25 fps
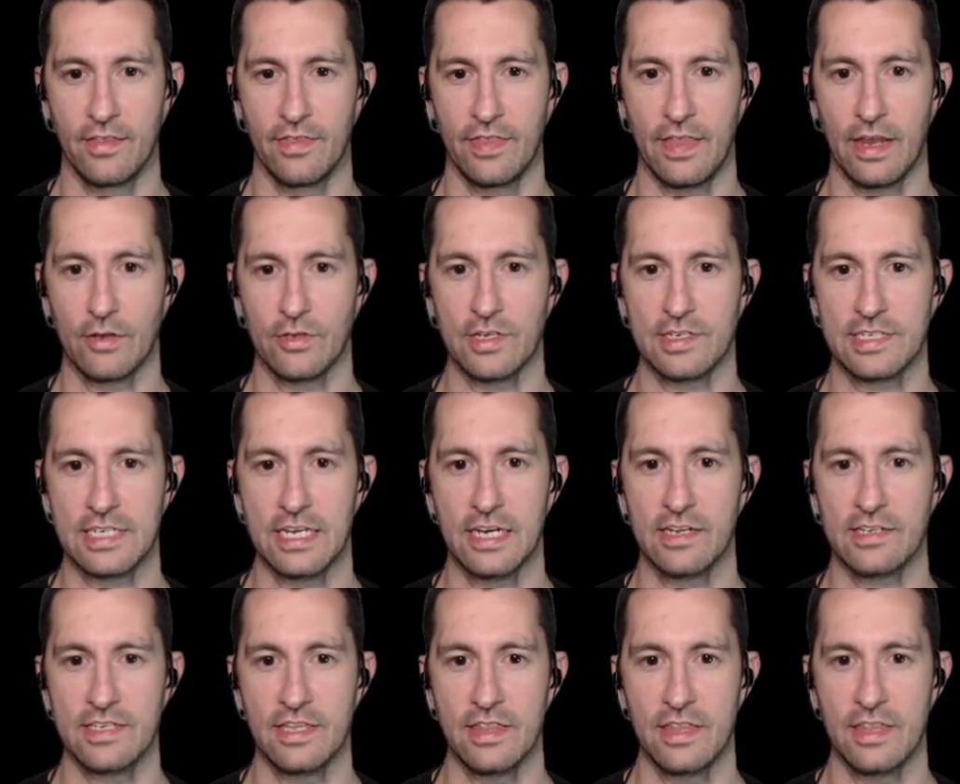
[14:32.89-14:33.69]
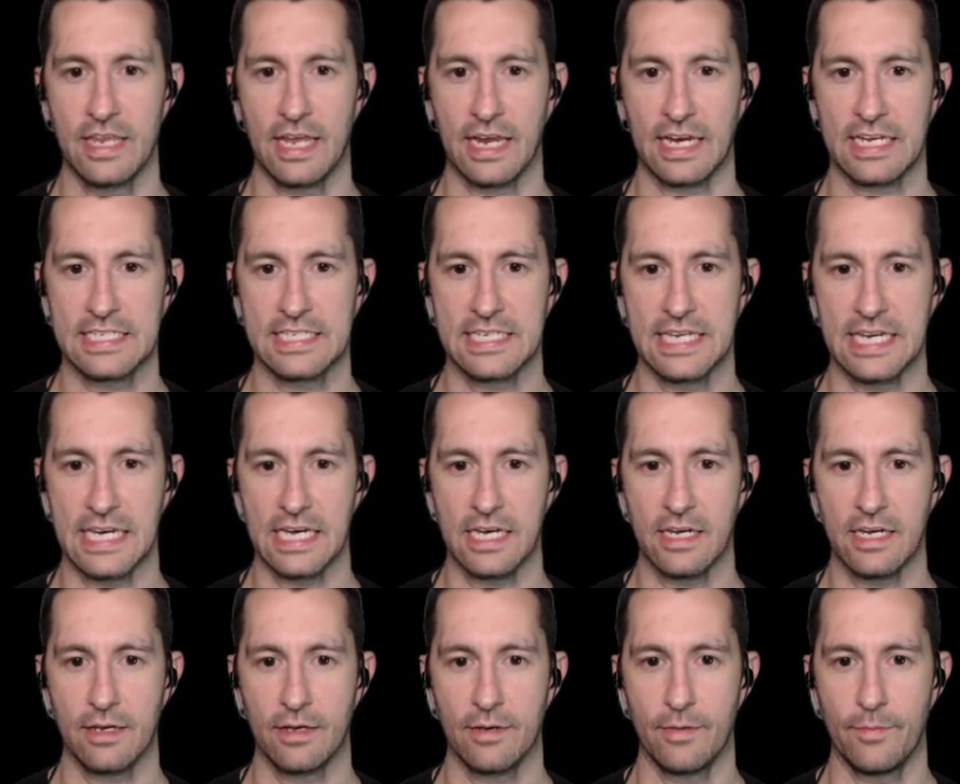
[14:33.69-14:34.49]
That'll just get us to the next
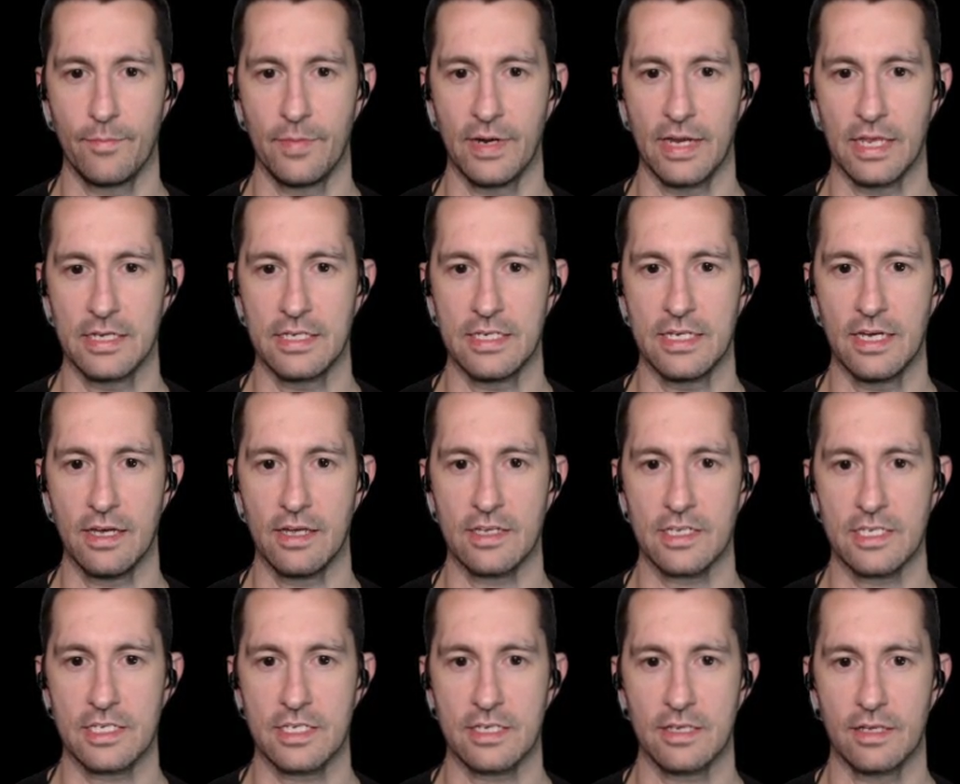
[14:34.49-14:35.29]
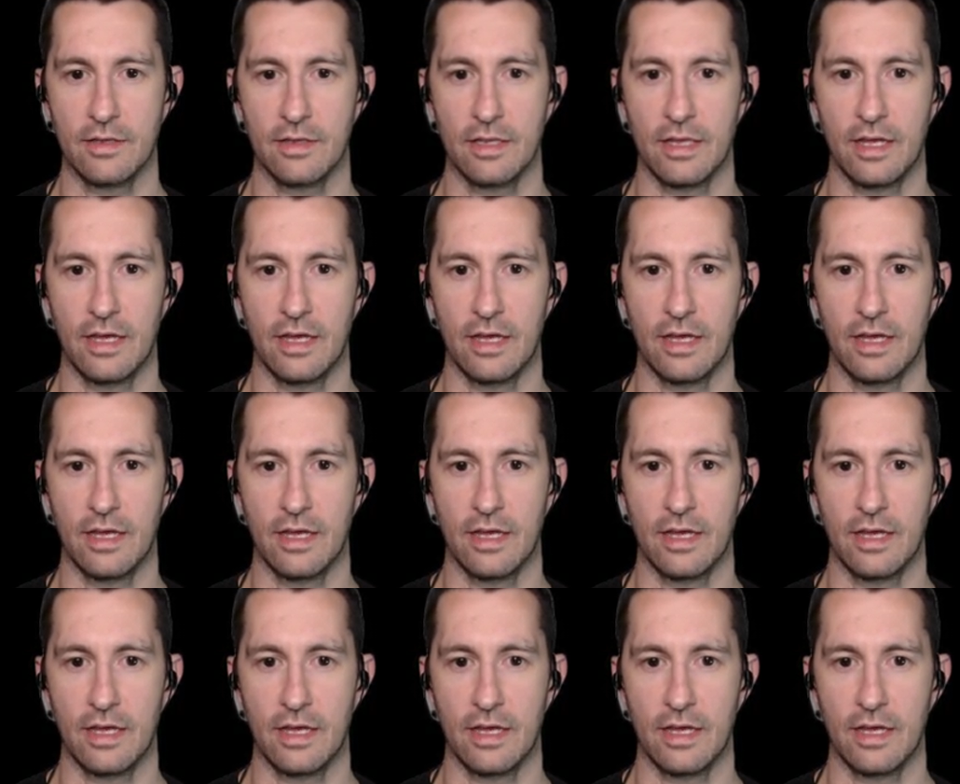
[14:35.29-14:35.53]
scene, but it does,